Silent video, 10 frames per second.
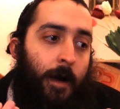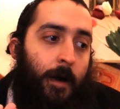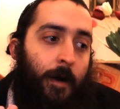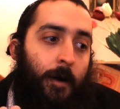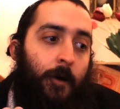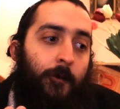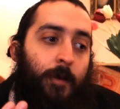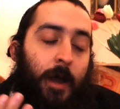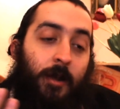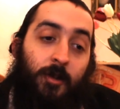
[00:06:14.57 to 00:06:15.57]

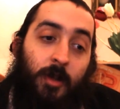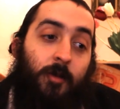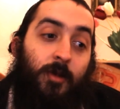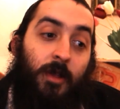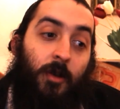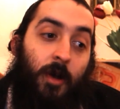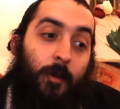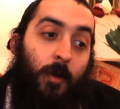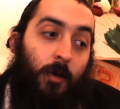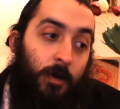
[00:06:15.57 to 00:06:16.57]
Um, and it seems that the
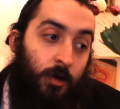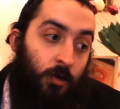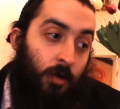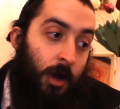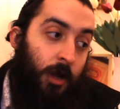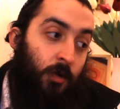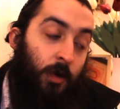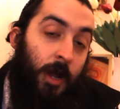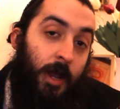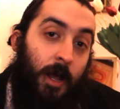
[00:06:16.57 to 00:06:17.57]
Rebbe was trying to
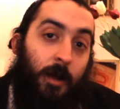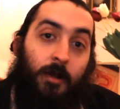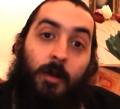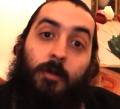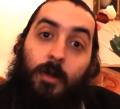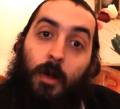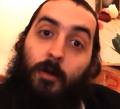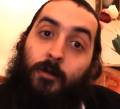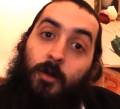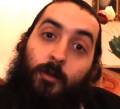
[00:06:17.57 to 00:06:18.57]
connect
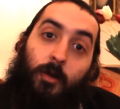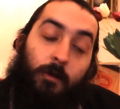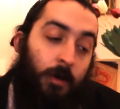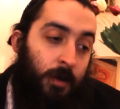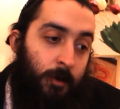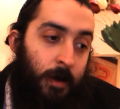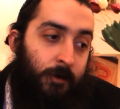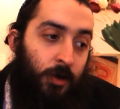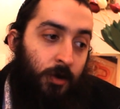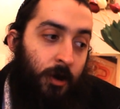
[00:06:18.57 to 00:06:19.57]
himself to the previous
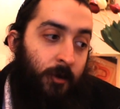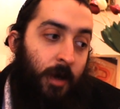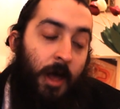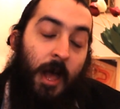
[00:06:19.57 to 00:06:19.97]
Lubavitcher Rebbe,